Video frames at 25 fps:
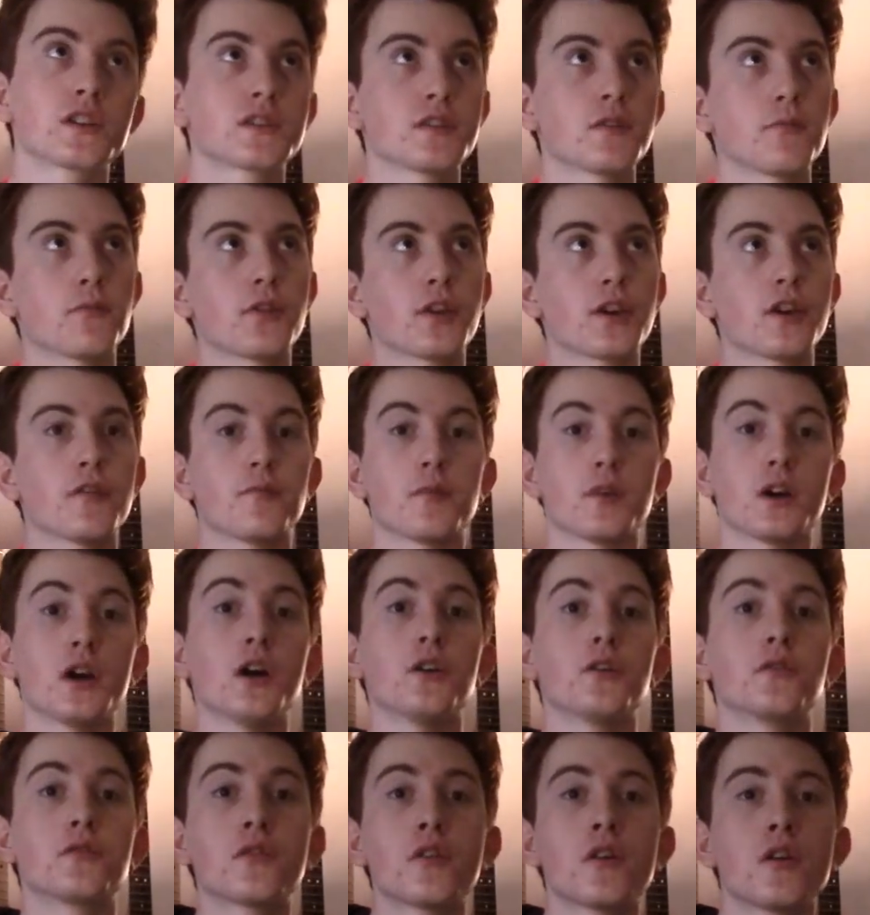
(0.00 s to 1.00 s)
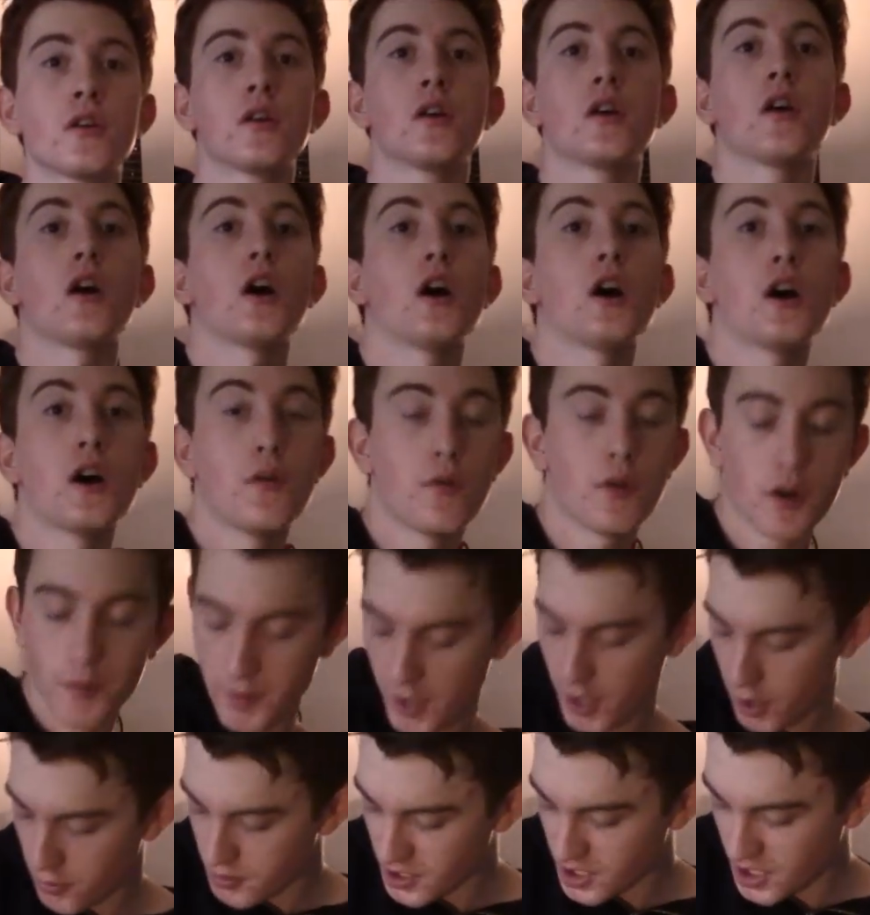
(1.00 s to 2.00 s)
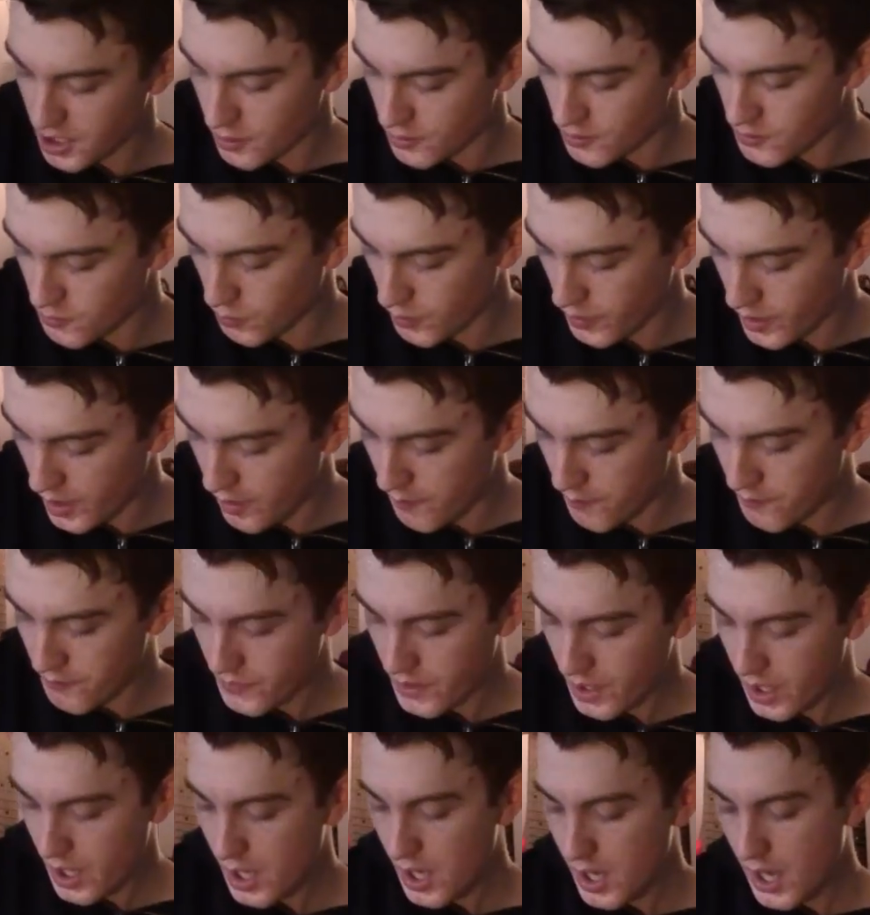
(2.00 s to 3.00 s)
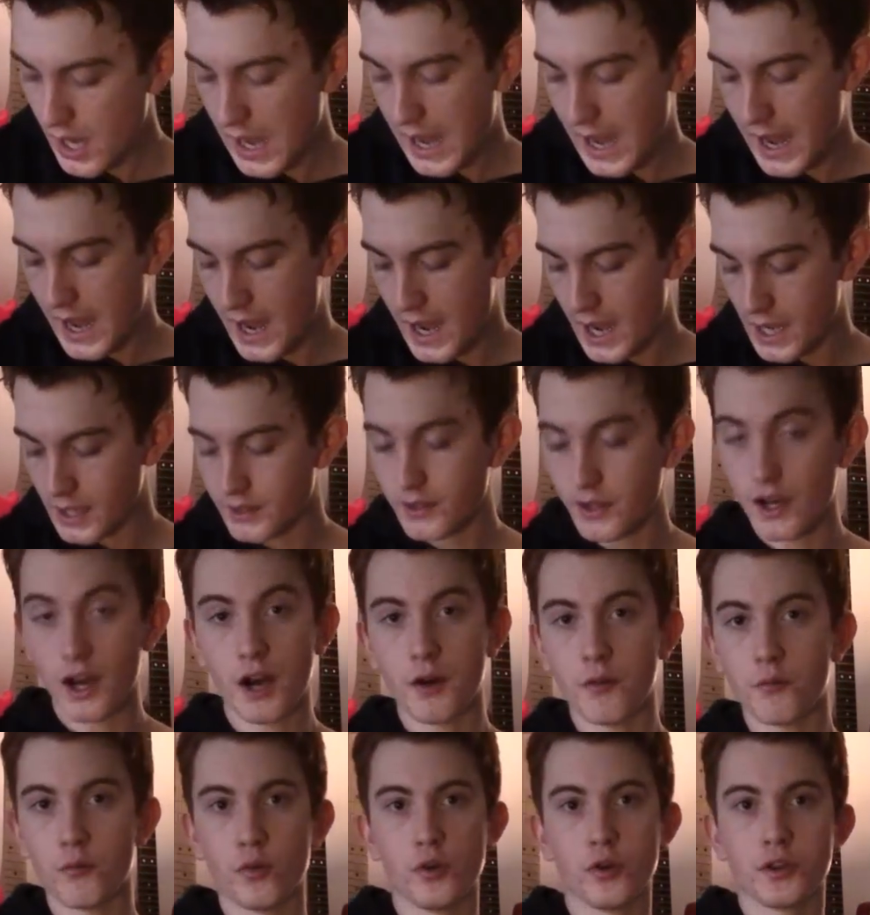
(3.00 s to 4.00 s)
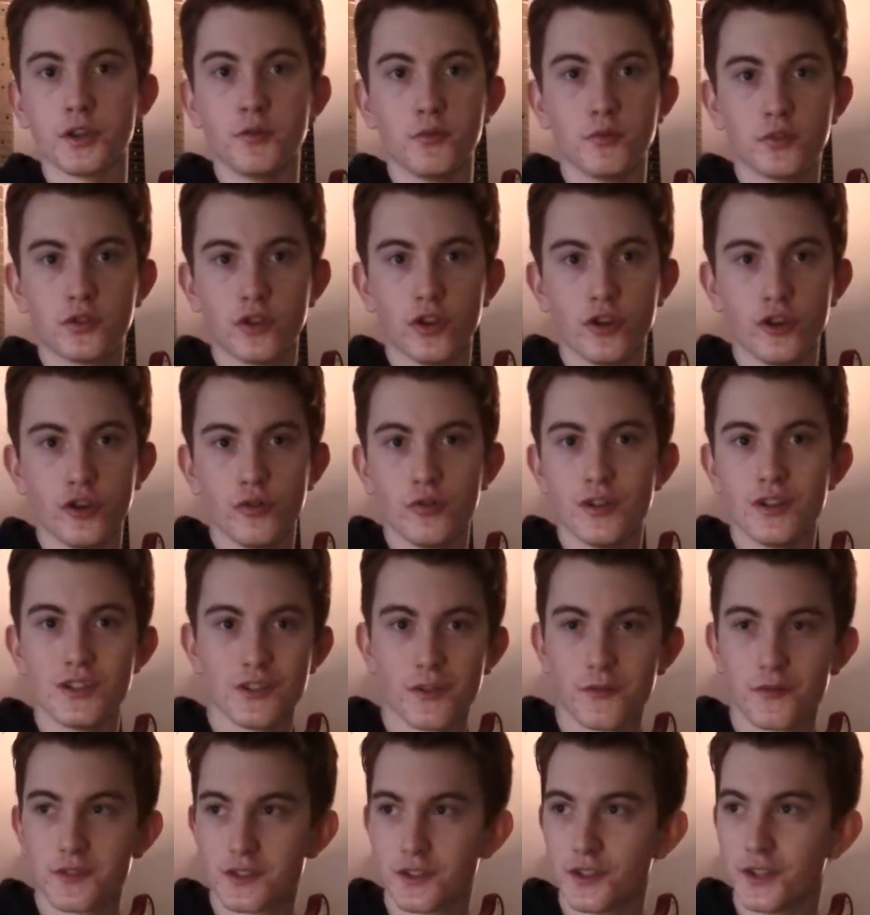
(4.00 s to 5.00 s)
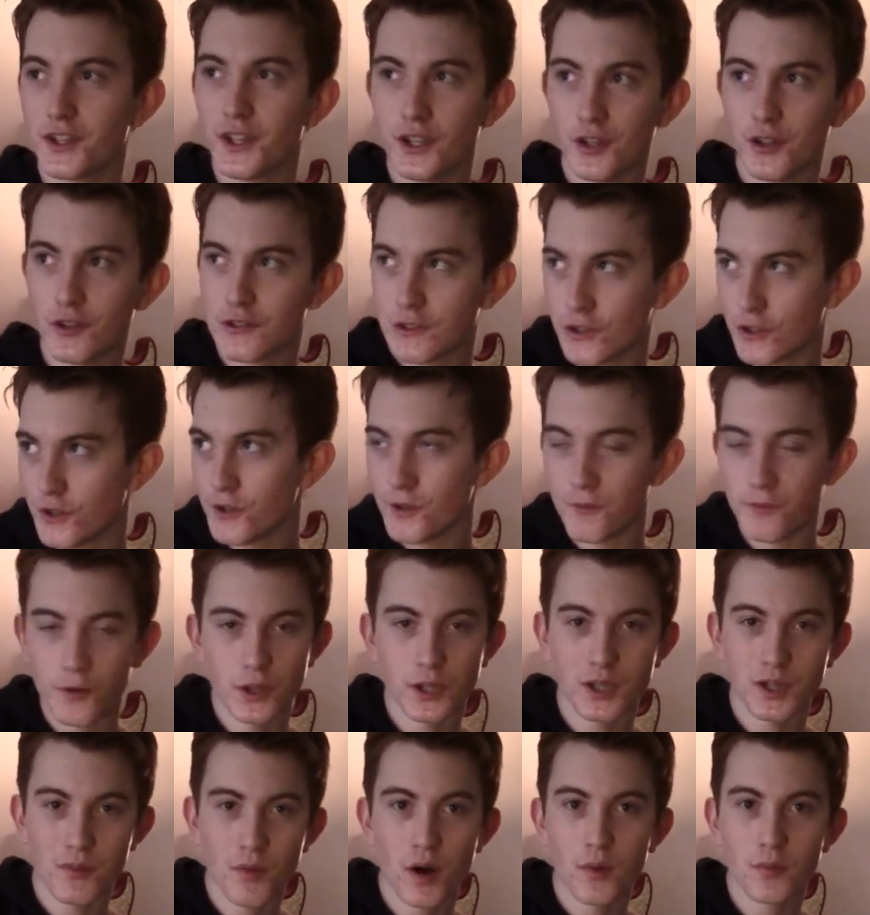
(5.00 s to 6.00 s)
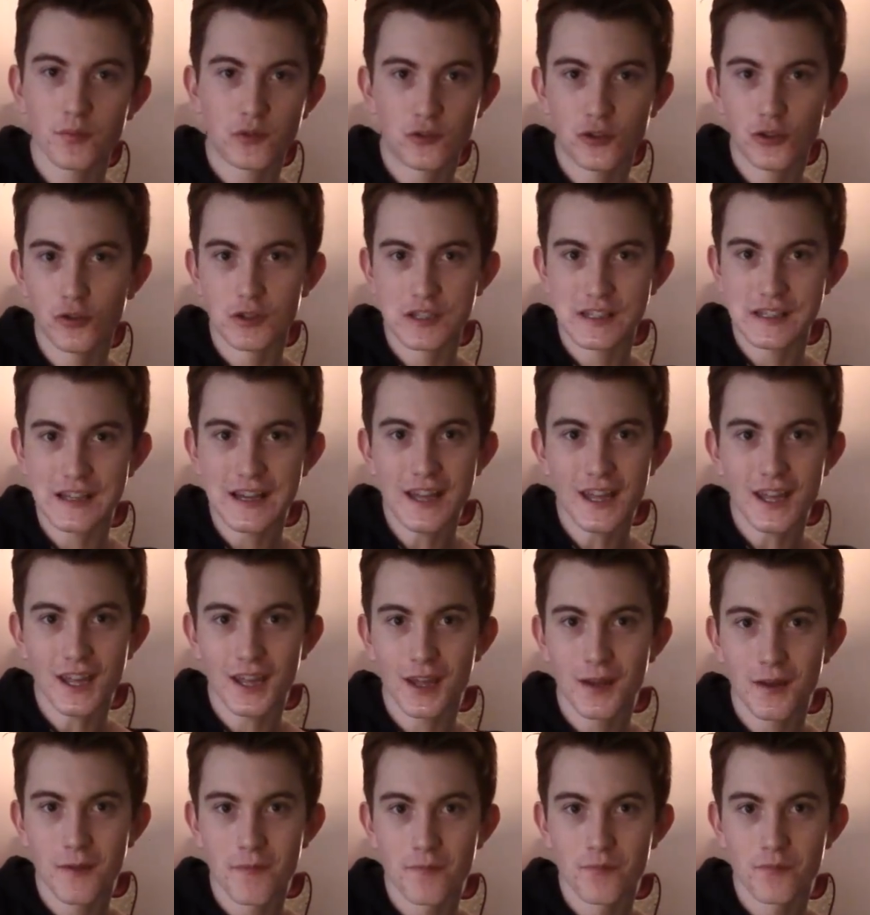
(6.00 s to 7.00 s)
something of my own, one of my own tunes with it, and what you would do is obviously you'd turn the volume up to do a take.